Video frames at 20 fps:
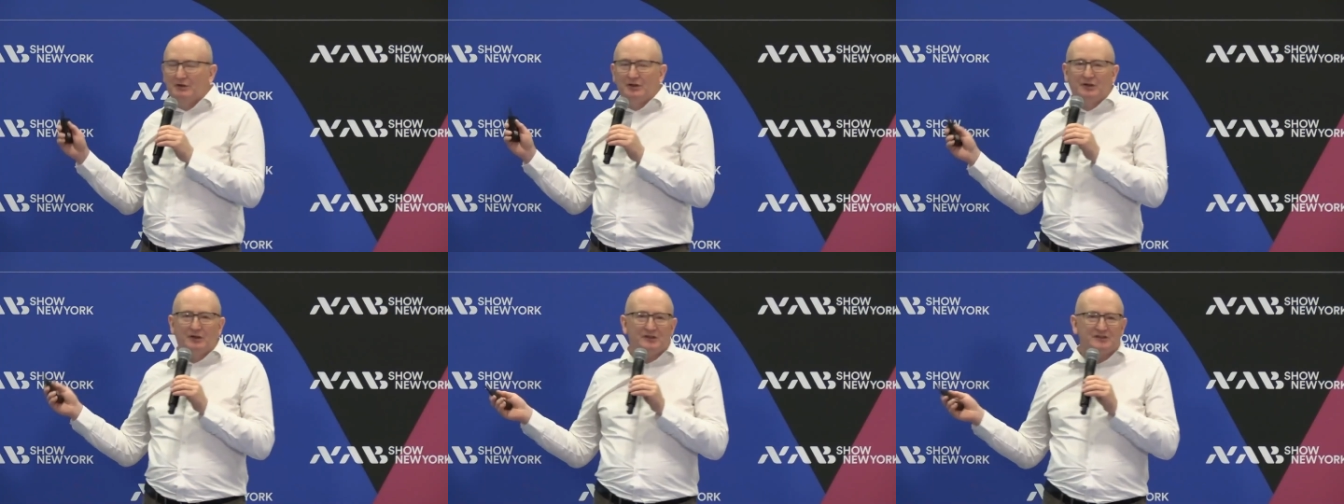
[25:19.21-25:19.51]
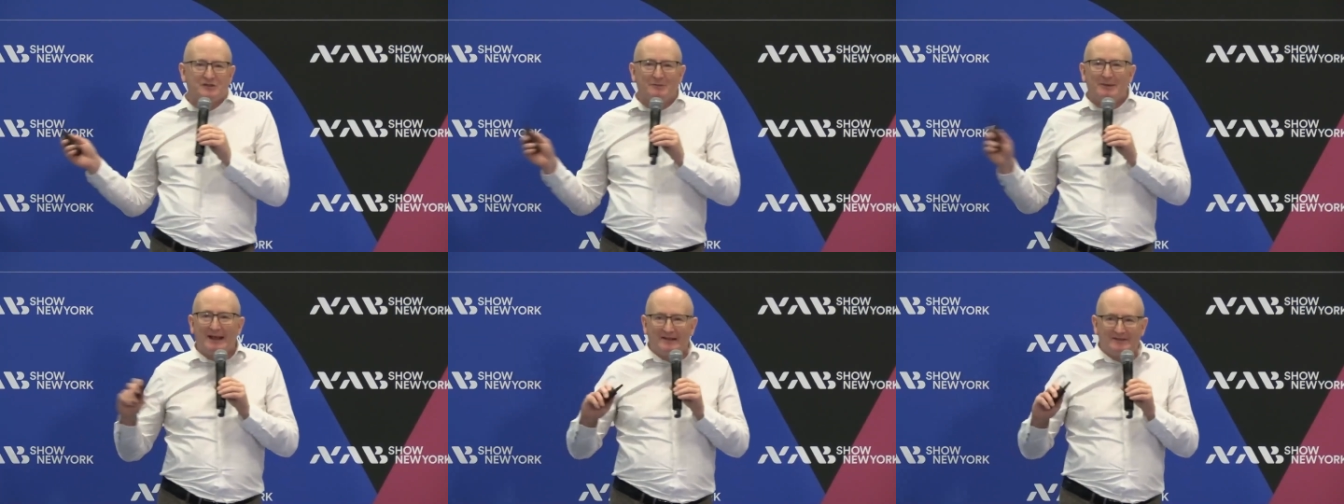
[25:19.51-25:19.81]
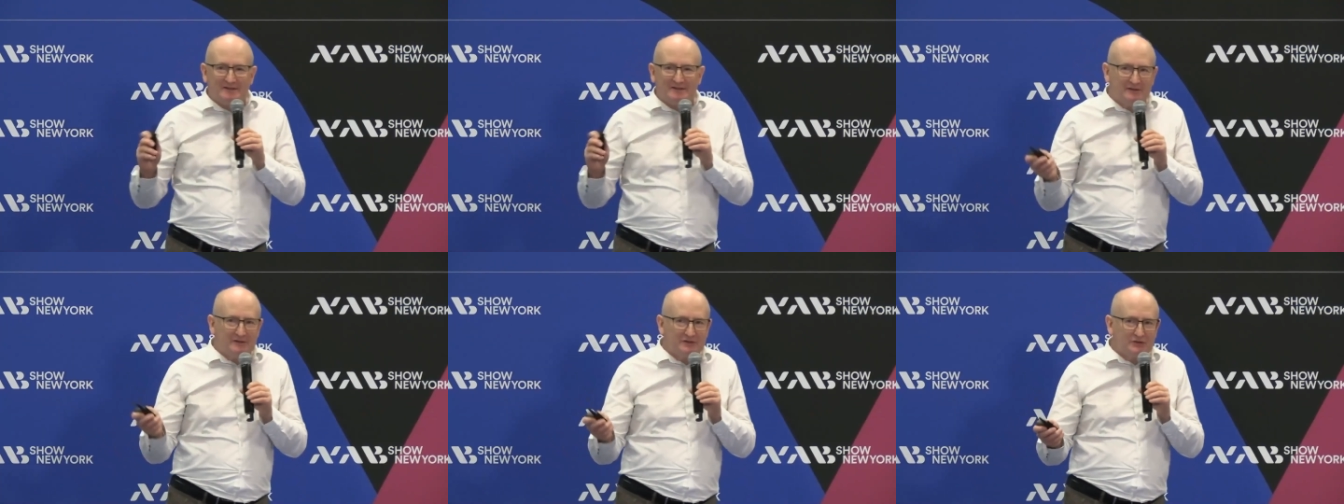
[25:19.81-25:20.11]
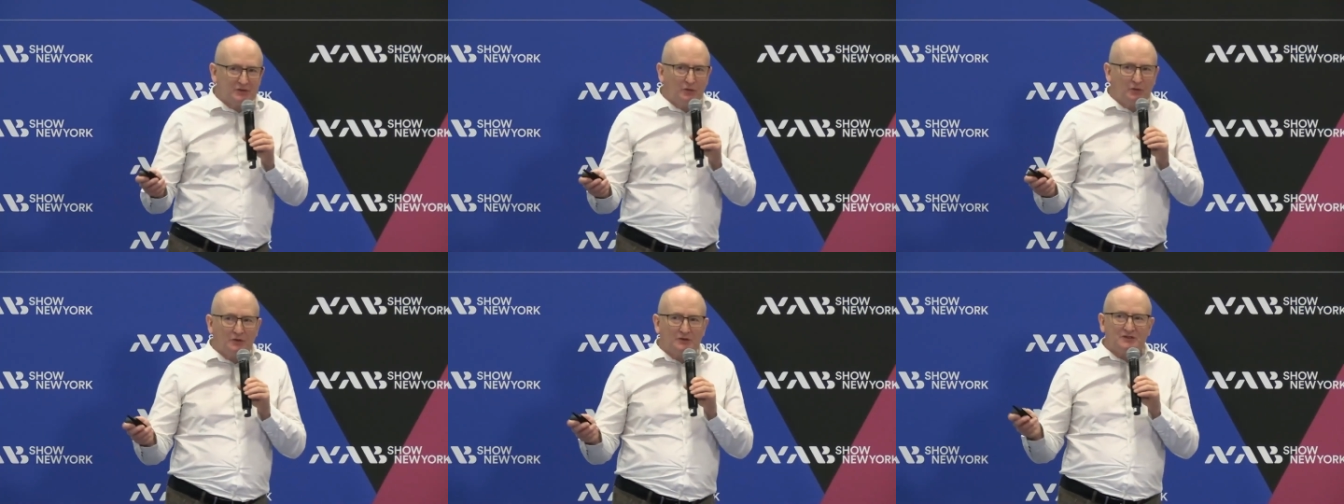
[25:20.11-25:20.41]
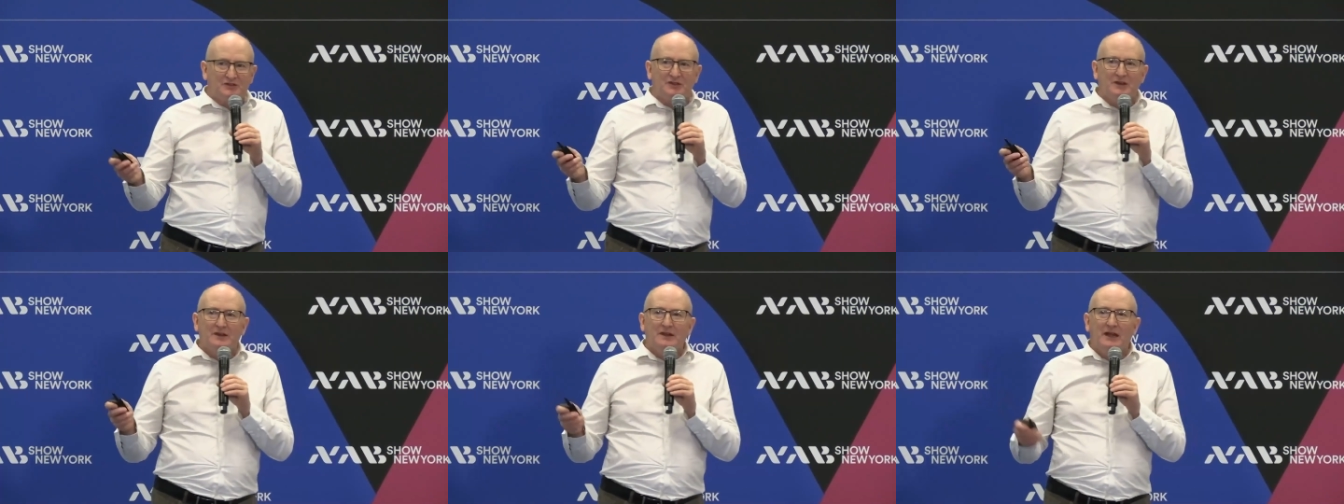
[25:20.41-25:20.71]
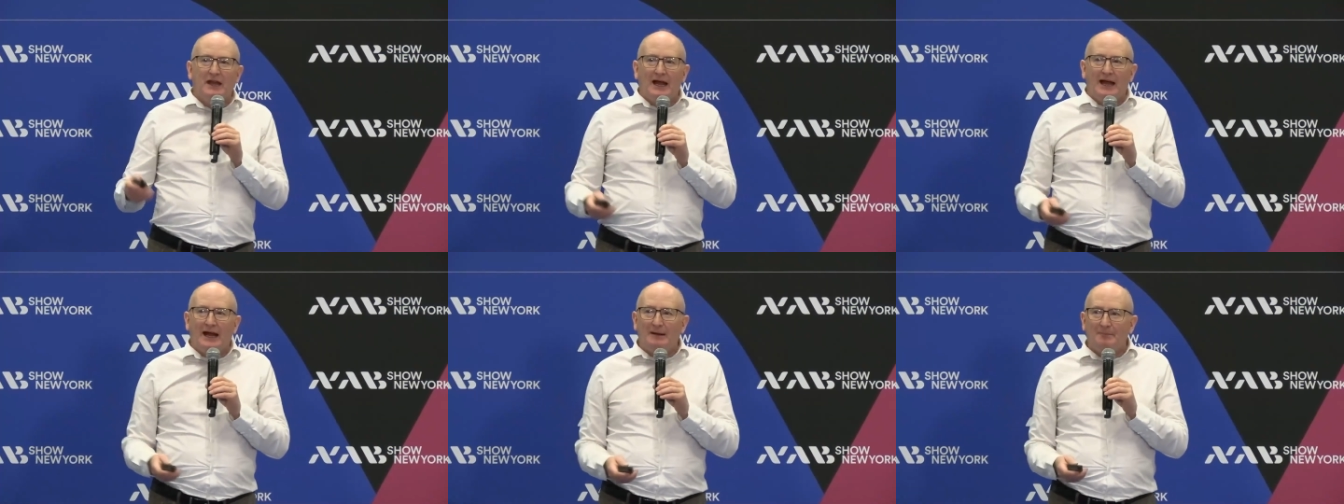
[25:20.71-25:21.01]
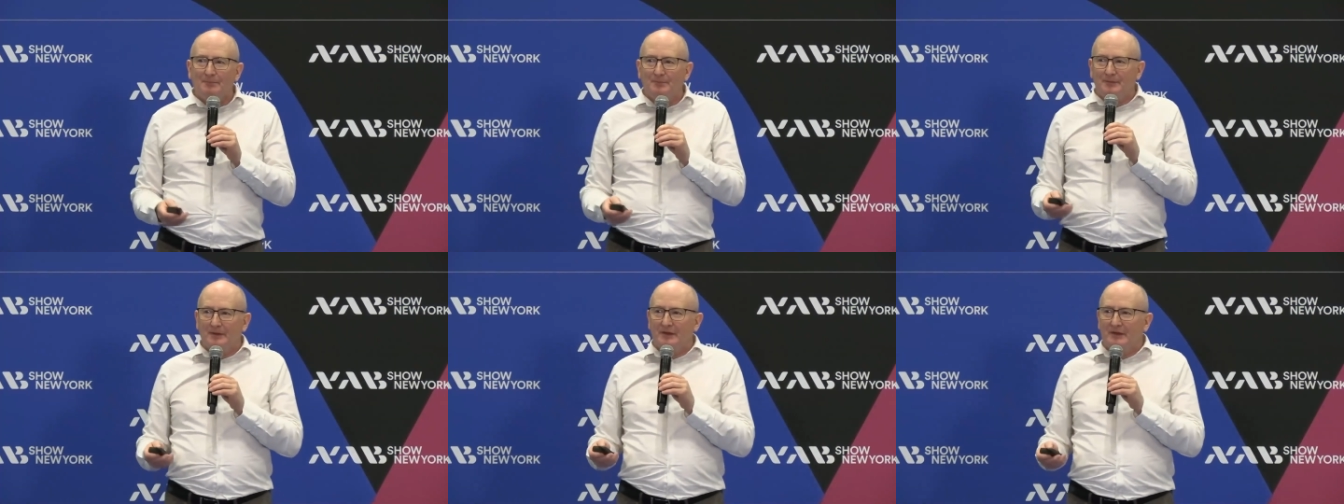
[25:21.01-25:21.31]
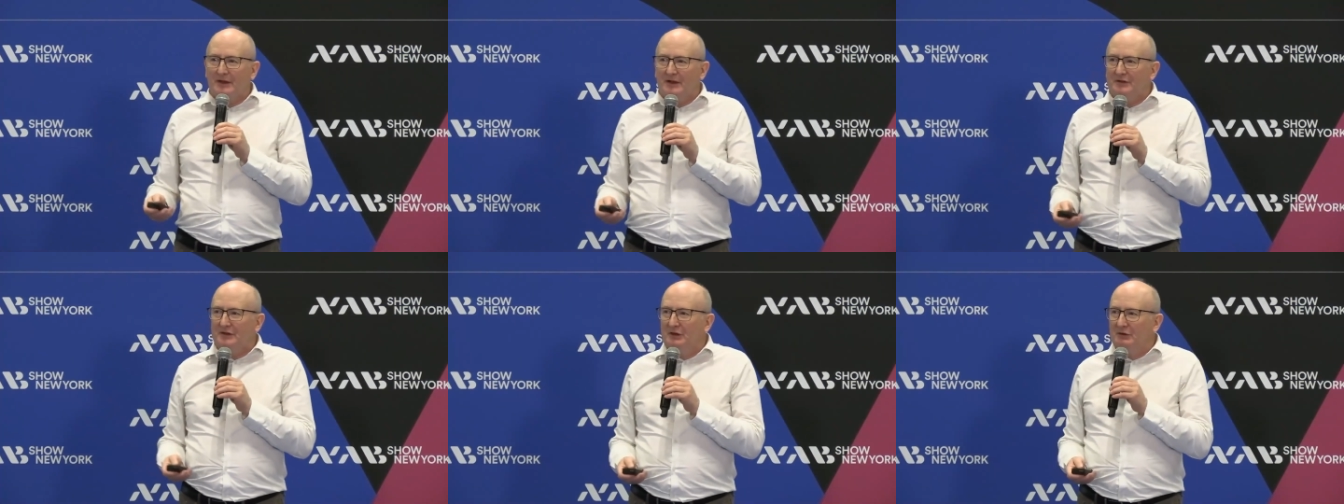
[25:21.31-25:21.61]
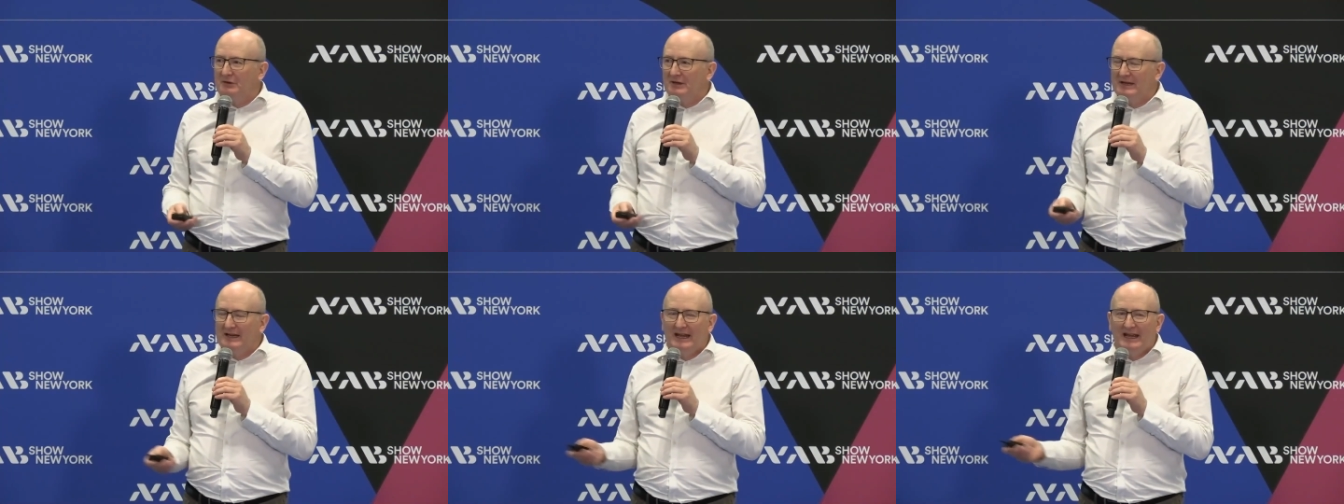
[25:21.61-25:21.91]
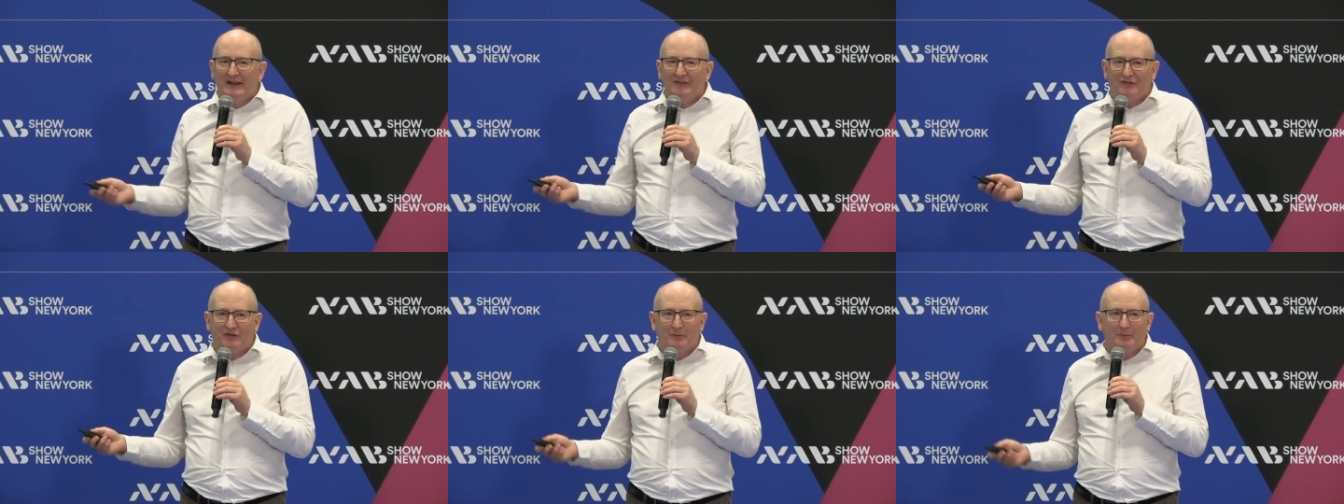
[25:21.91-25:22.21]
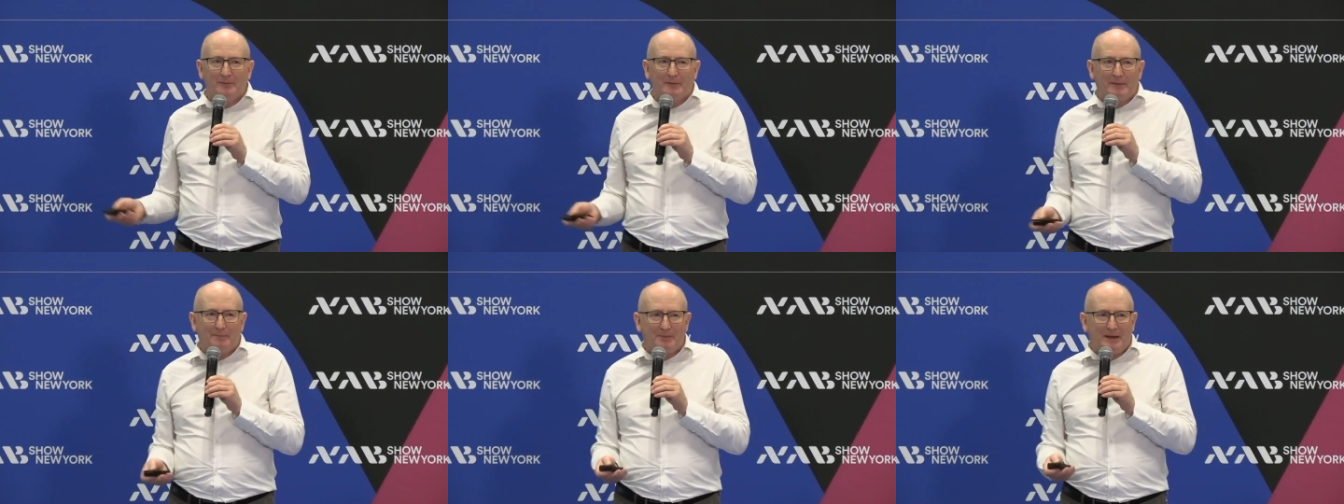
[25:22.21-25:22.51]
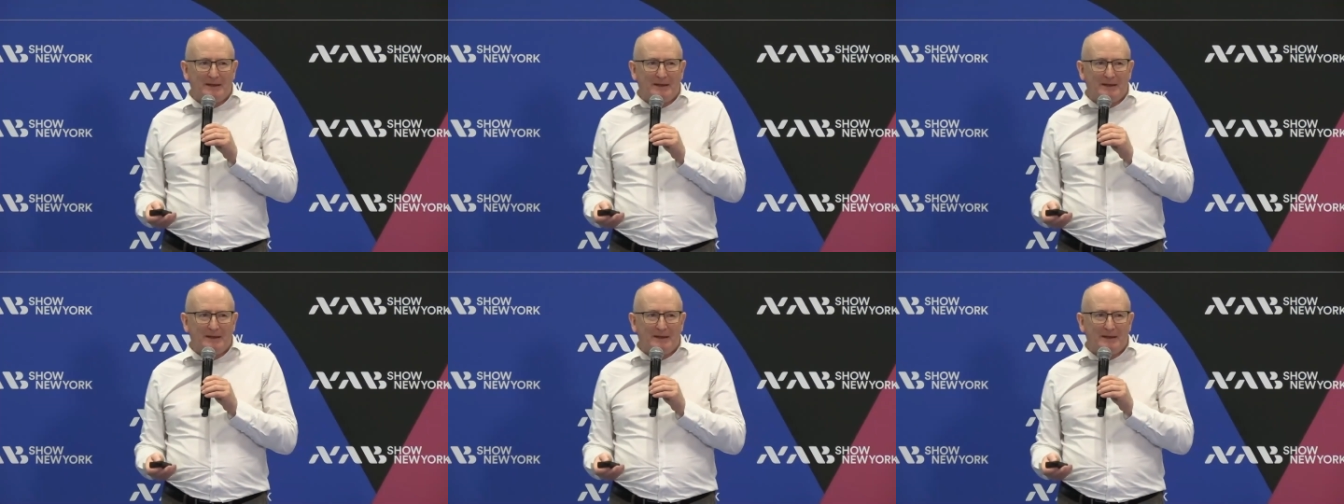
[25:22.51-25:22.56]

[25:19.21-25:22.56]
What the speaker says: There's some excellent talks that you can hear from